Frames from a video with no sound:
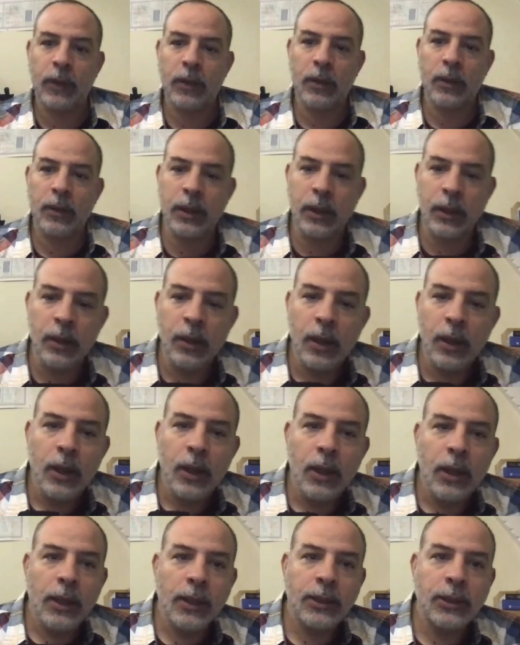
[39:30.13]
Okay,
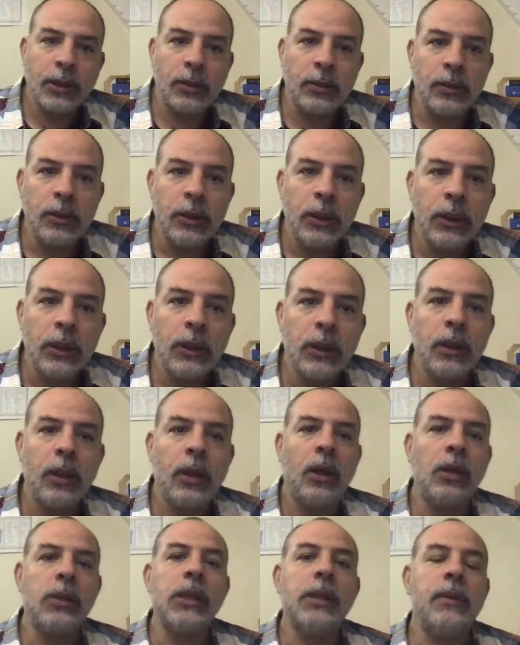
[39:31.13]
so
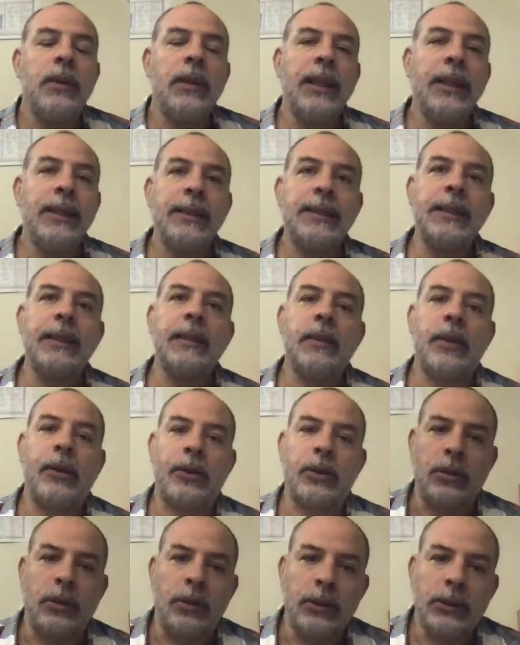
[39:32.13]
let's see the
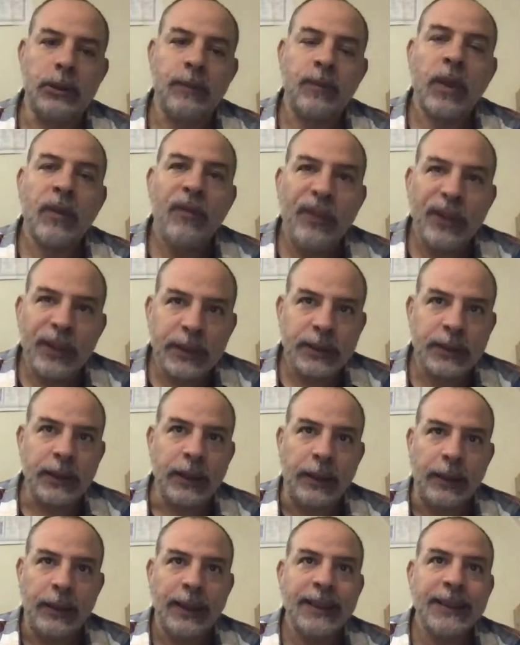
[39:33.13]
results. First
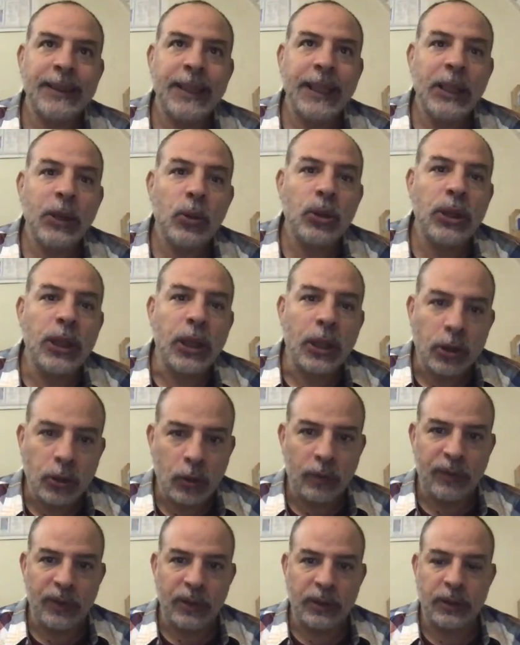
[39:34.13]
thing, let's try to see the
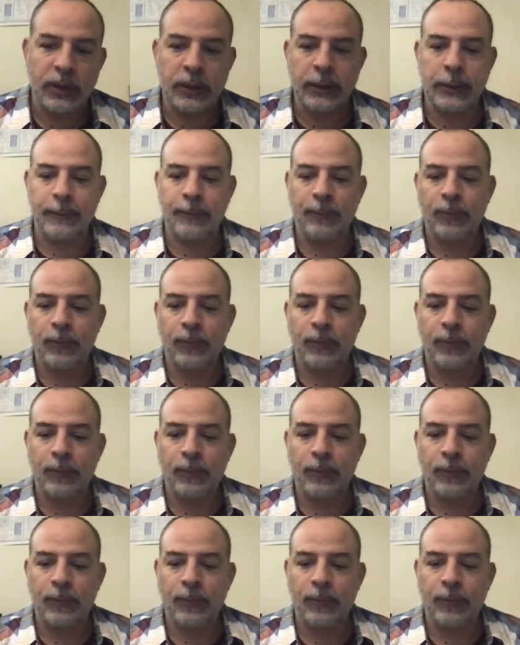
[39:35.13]
surface area.